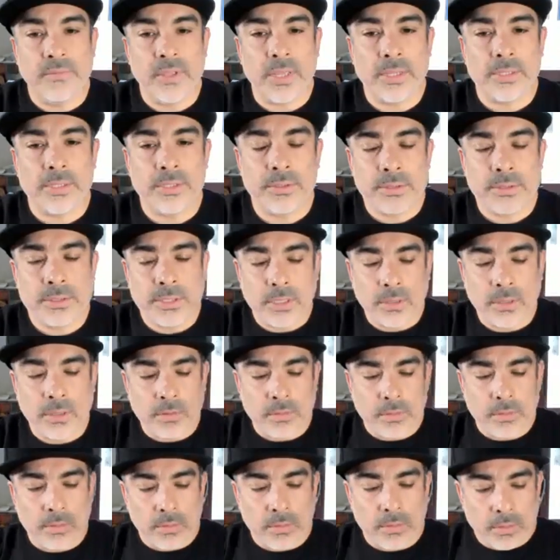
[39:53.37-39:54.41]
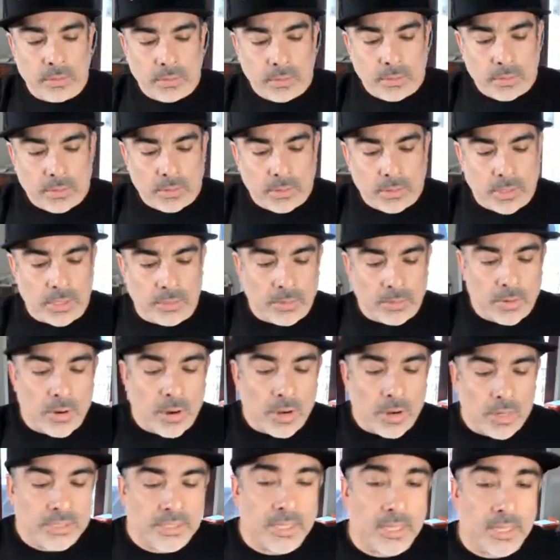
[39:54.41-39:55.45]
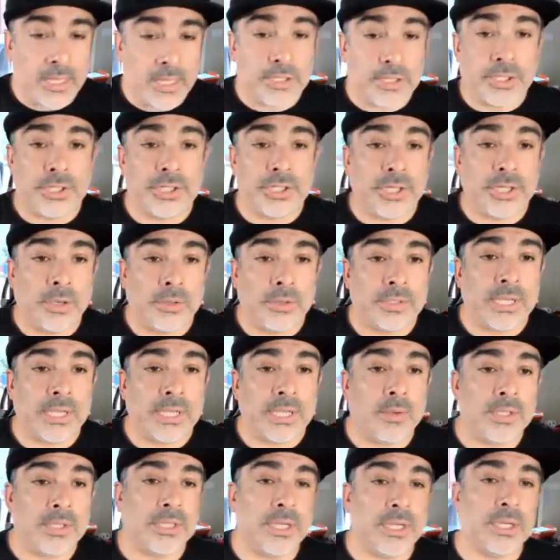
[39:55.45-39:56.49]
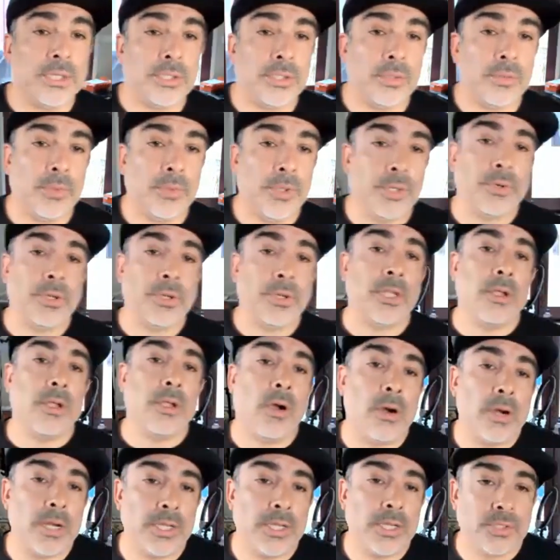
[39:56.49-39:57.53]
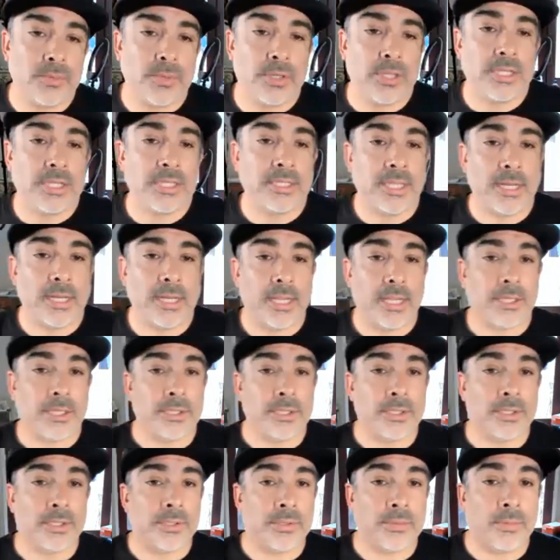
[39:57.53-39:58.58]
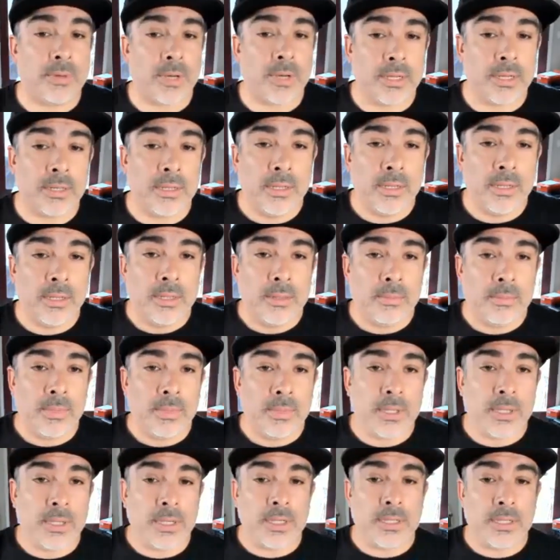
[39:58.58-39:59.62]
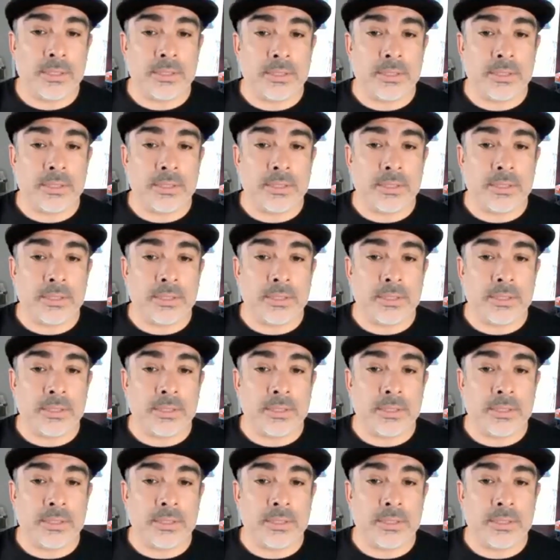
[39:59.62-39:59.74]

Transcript: dude. So, in regard to that, it just shows how essential we really are as real estate agents, right? Because